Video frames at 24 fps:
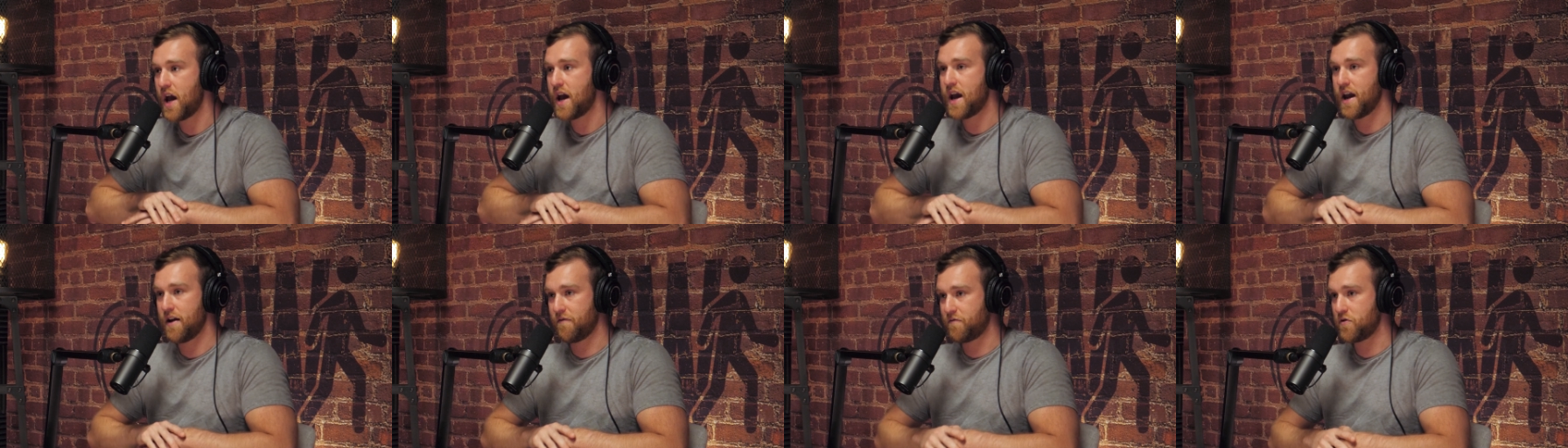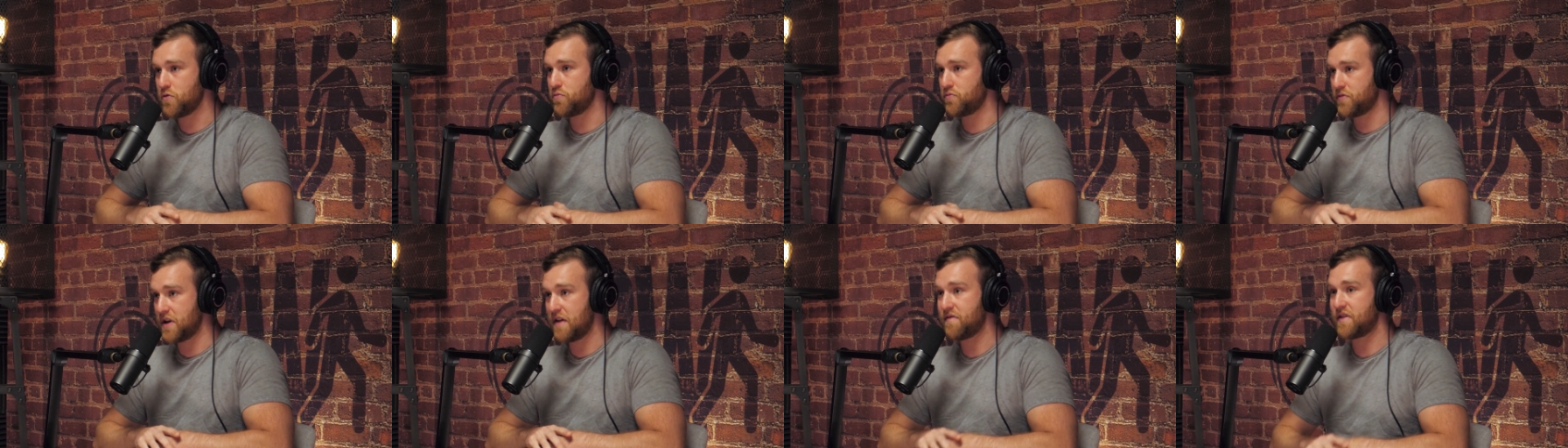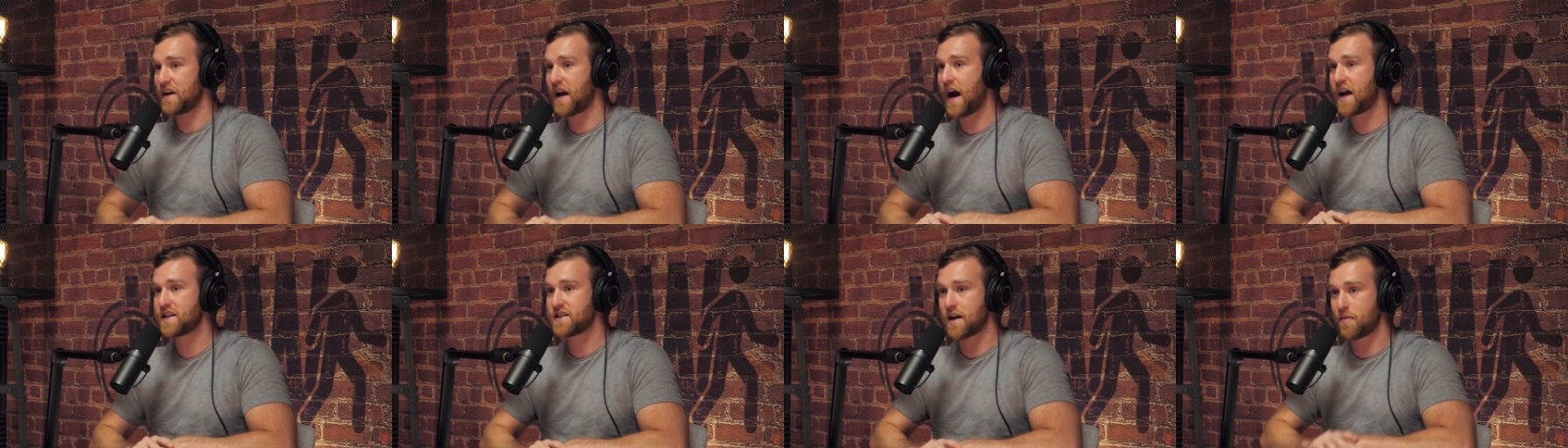if the
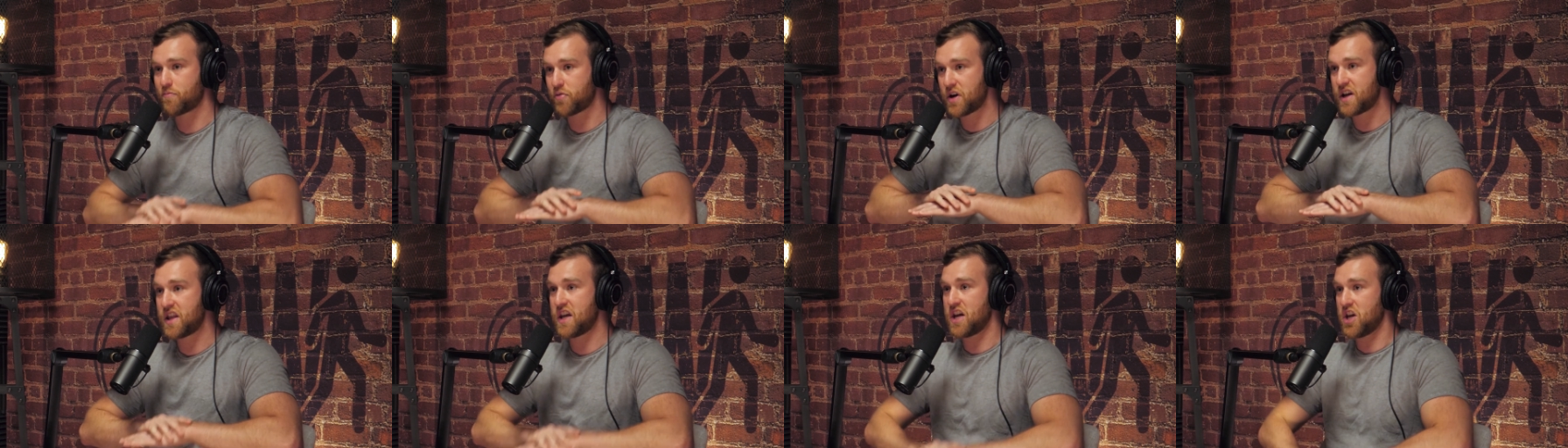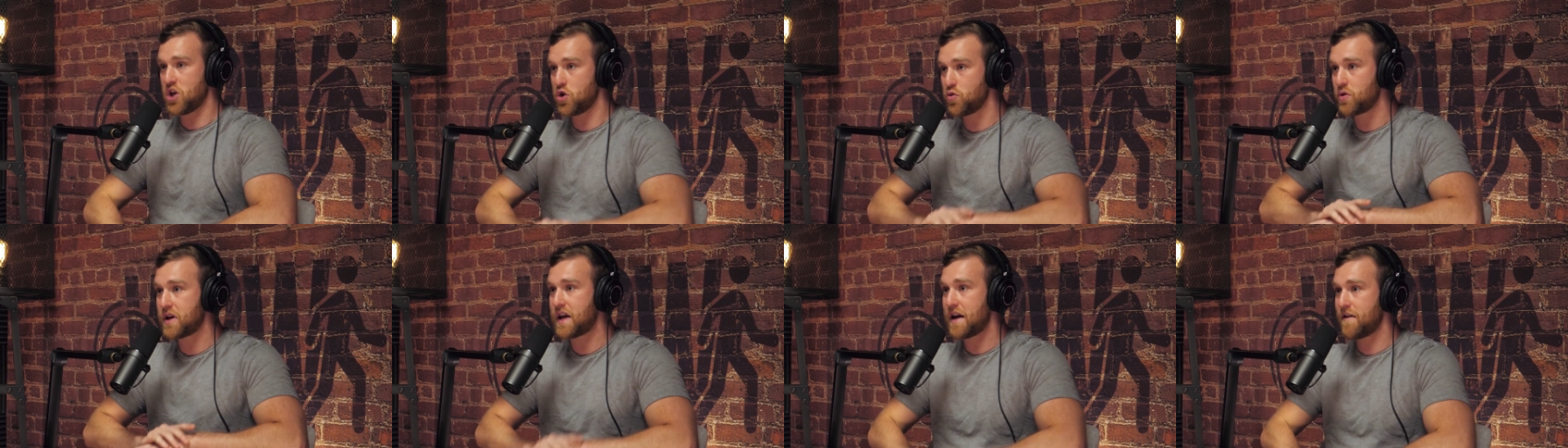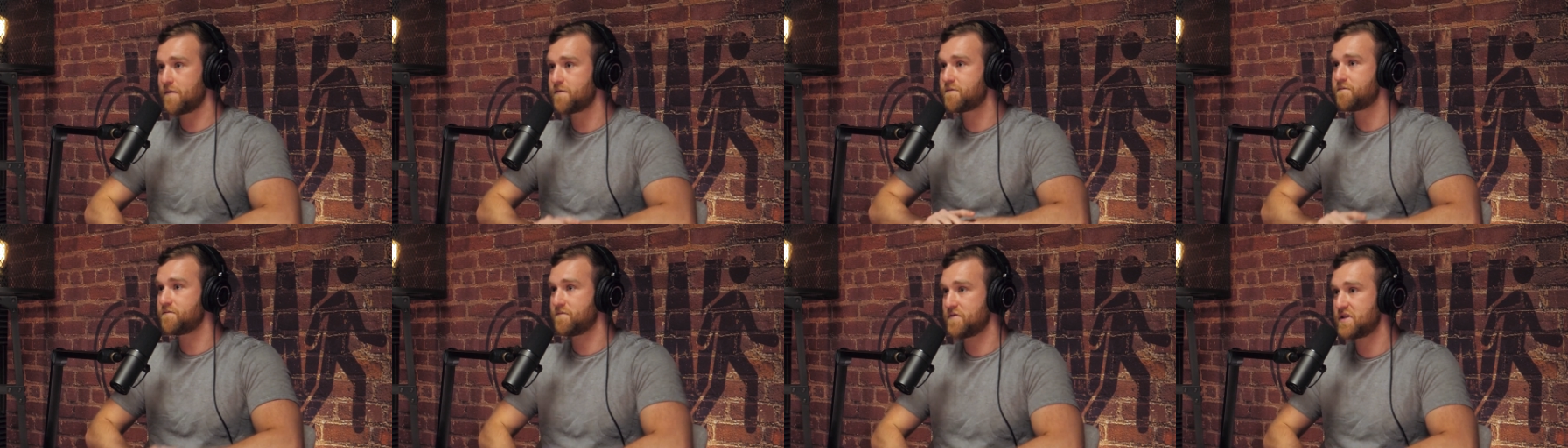guy's not breathing, you
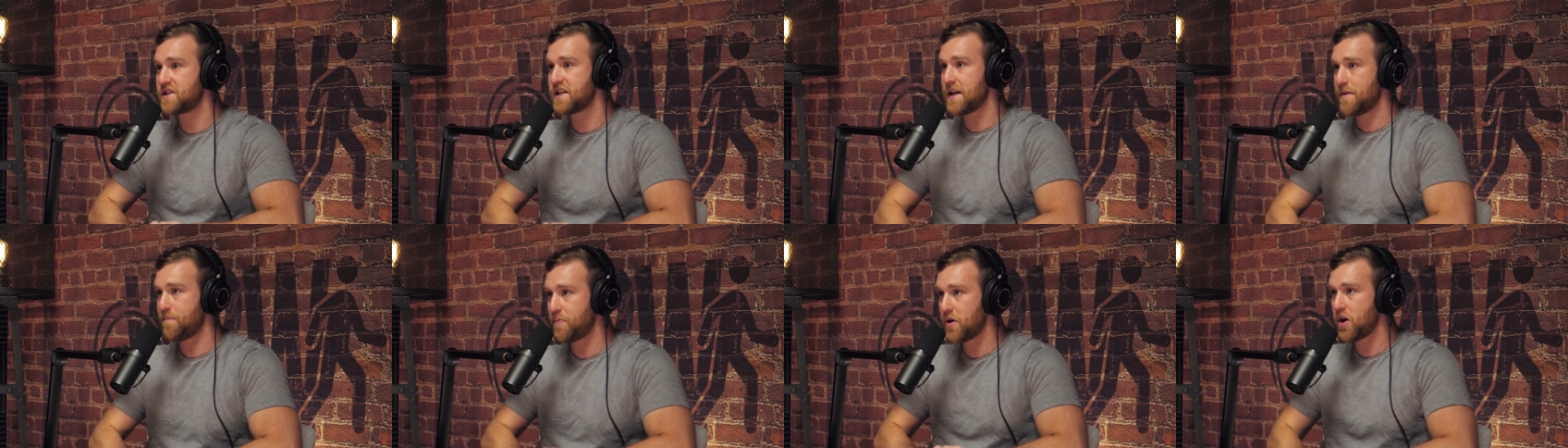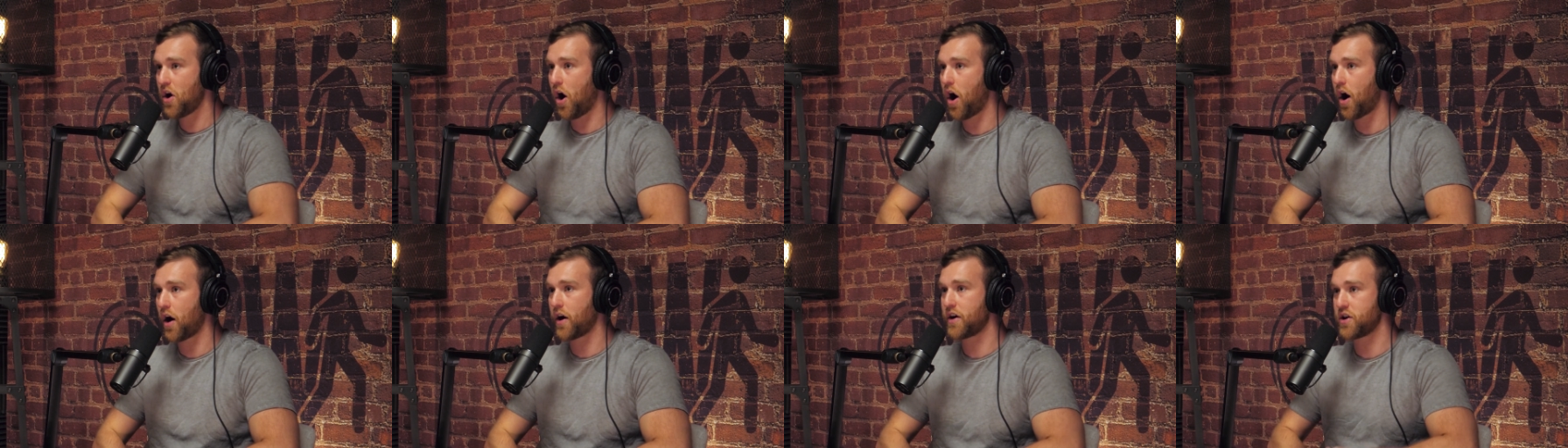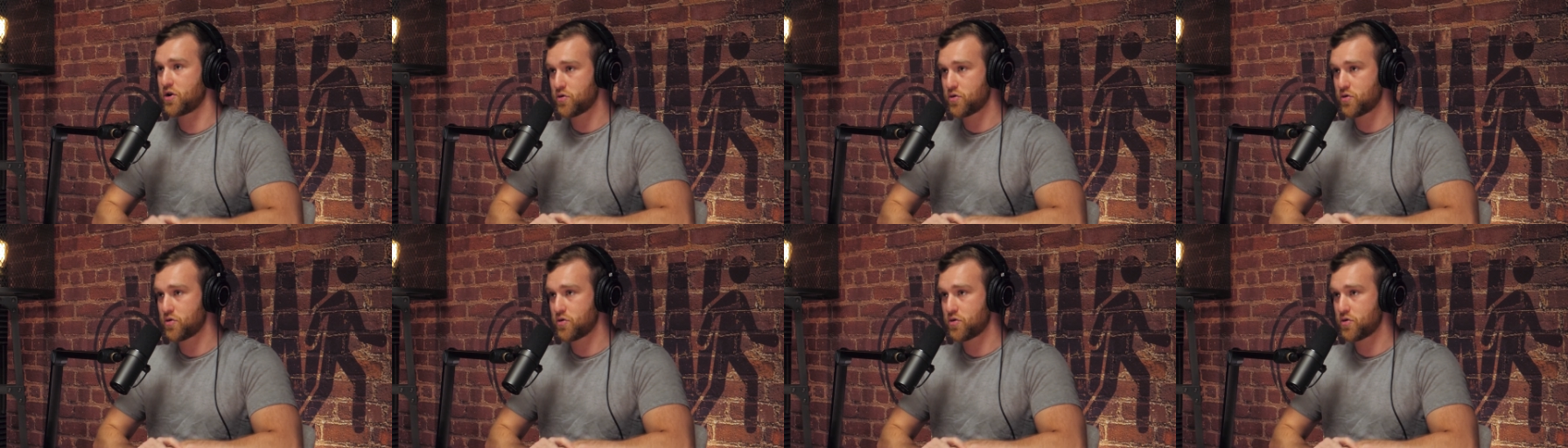give CPR,